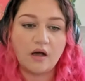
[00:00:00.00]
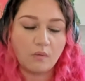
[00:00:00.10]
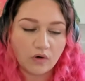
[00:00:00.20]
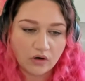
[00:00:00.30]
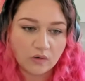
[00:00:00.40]
I
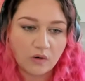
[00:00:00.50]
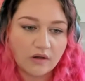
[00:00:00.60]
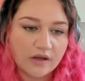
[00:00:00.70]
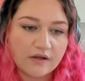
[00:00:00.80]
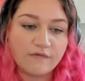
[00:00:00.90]
want
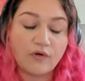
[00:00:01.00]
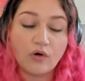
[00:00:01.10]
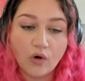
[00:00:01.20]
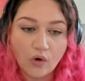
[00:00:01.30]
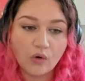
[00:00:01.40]
equality
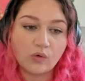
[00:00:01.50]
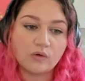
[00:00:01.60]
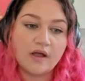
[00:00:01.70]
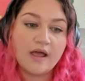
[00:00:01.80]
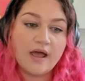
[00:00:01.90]
for all.